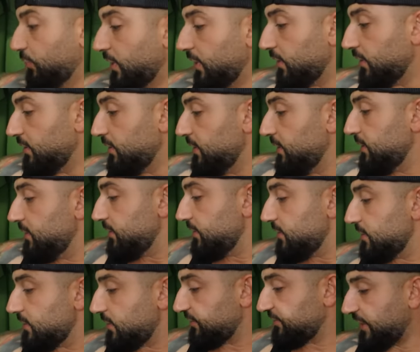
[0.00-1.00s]
well,
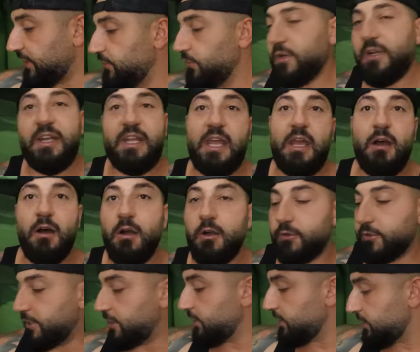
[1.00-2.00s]
because I knew I'm gonna get
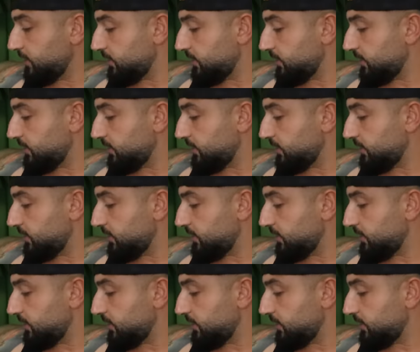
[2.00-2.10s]
hungry.